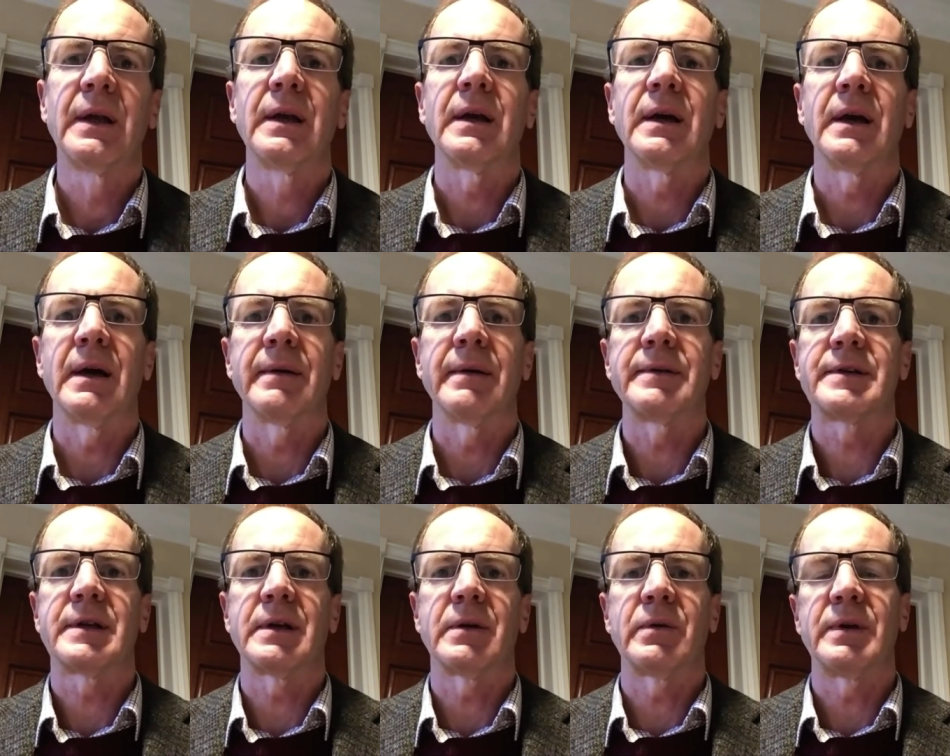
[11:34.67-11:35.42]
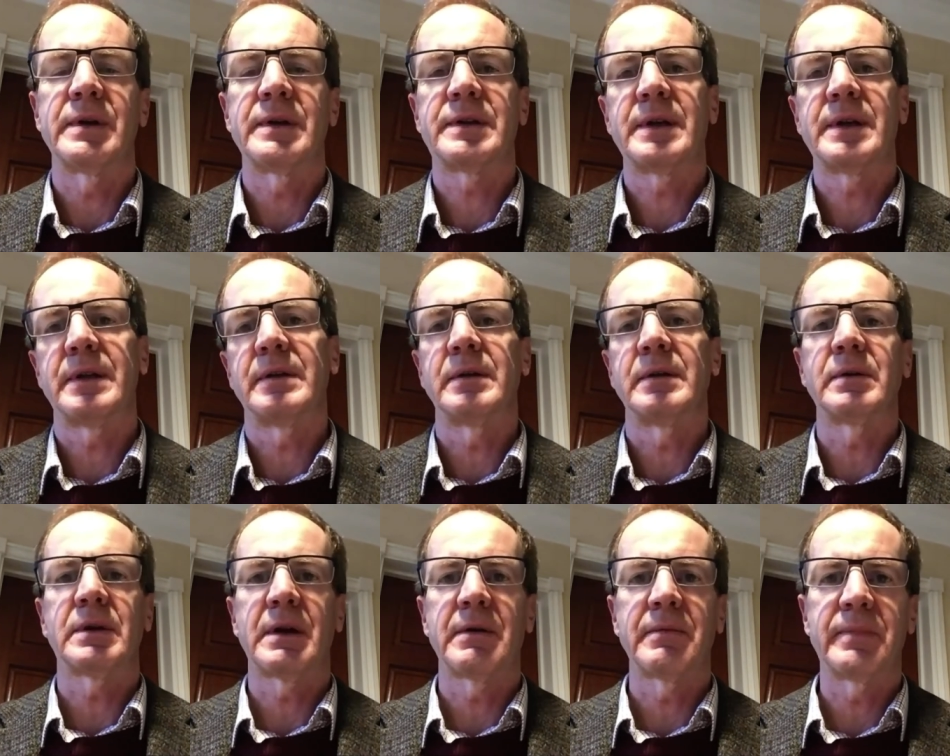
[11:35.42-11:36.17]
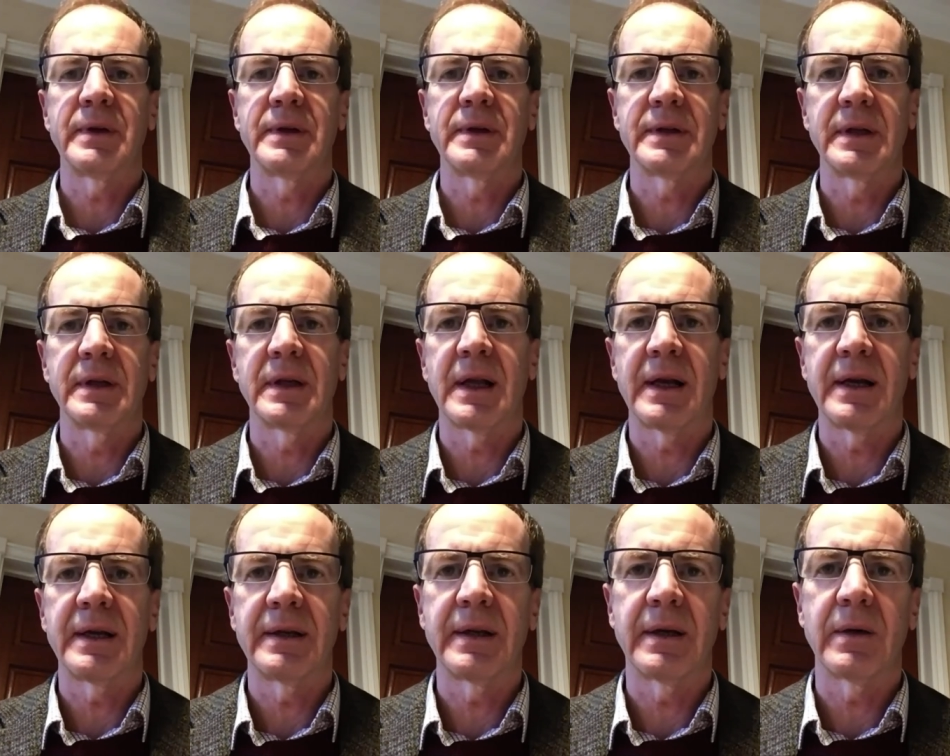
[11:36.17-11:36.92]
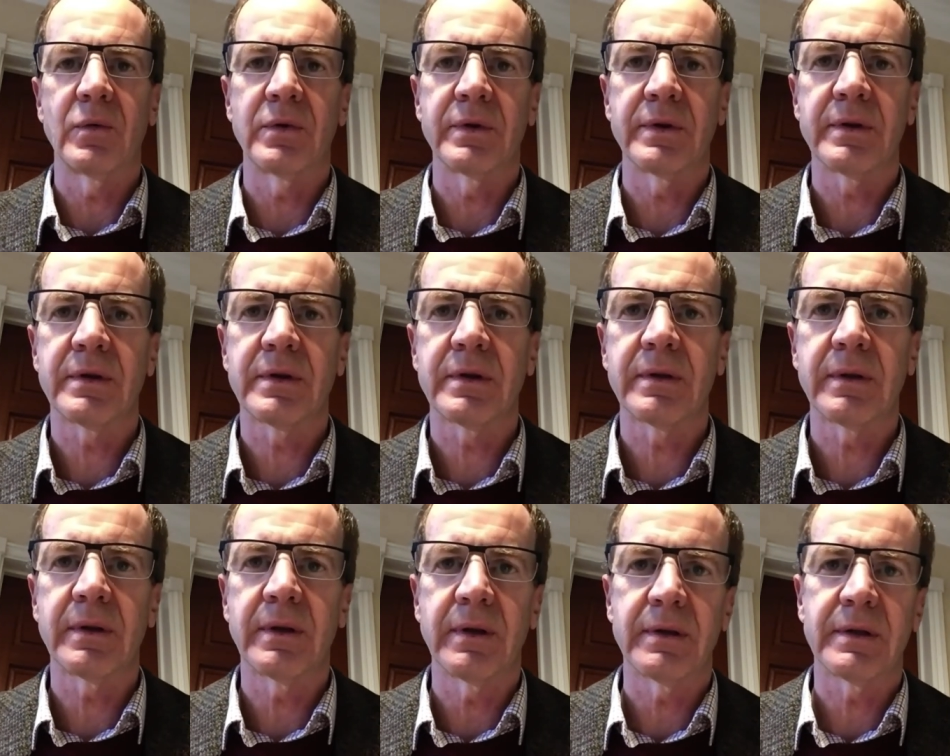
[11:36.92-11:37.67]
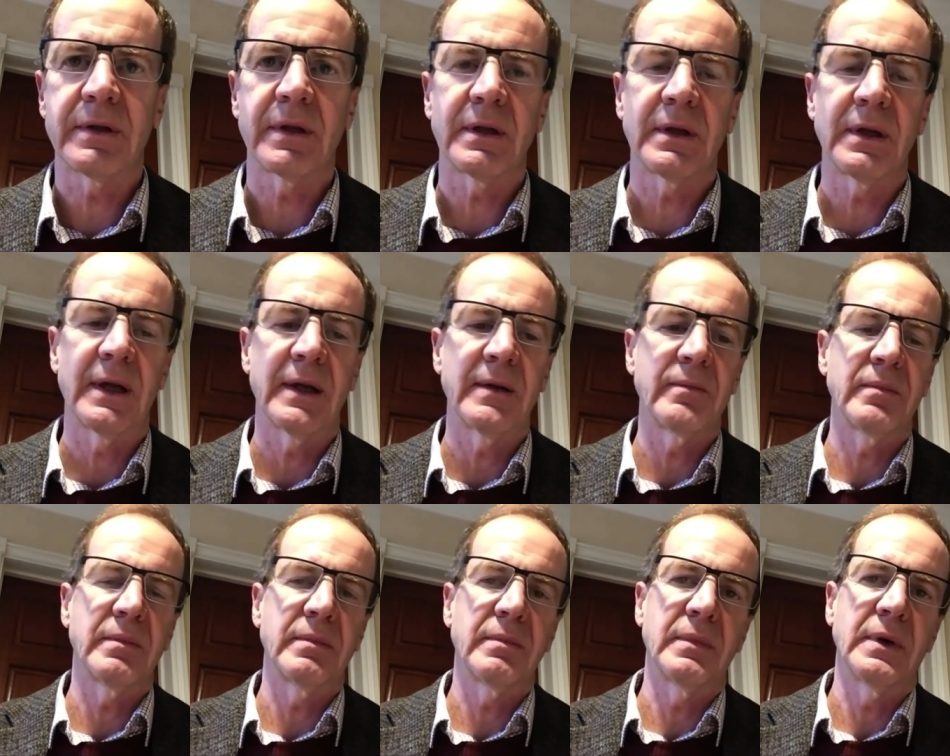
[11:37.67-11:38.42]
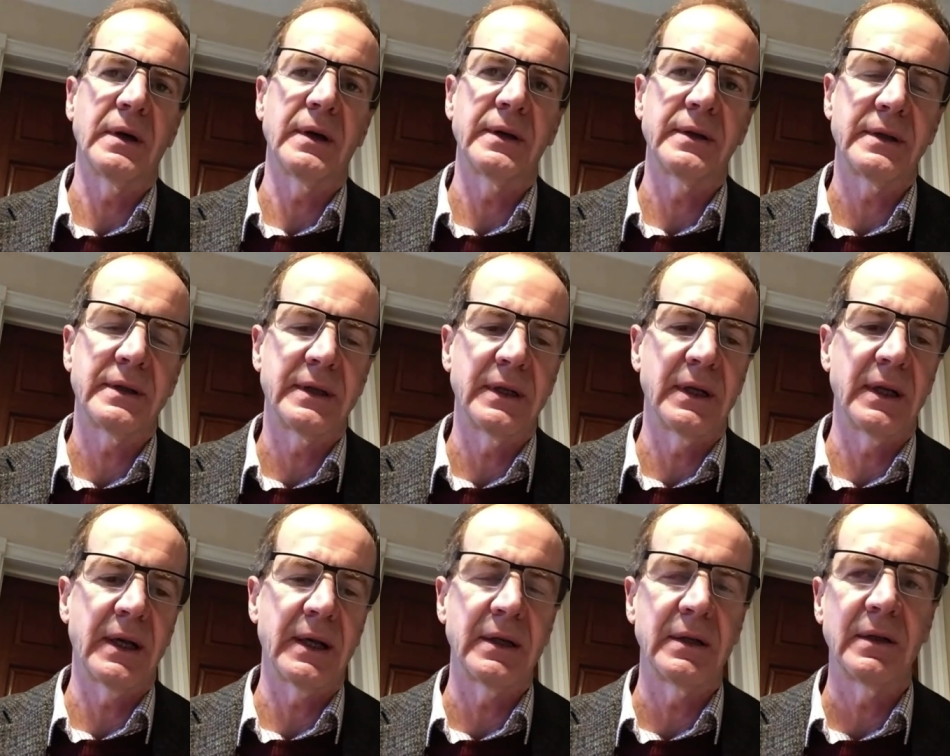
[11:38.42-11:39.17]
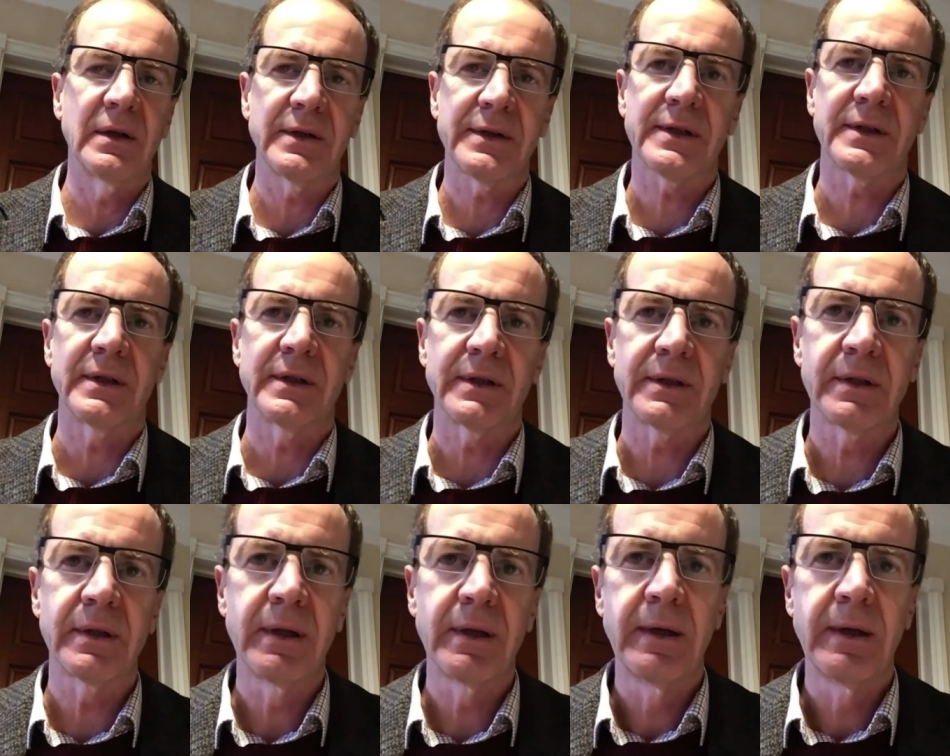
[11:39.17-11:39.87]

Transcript: And so he said, Look, I've been delayed. I want uh, to claim my delay losses.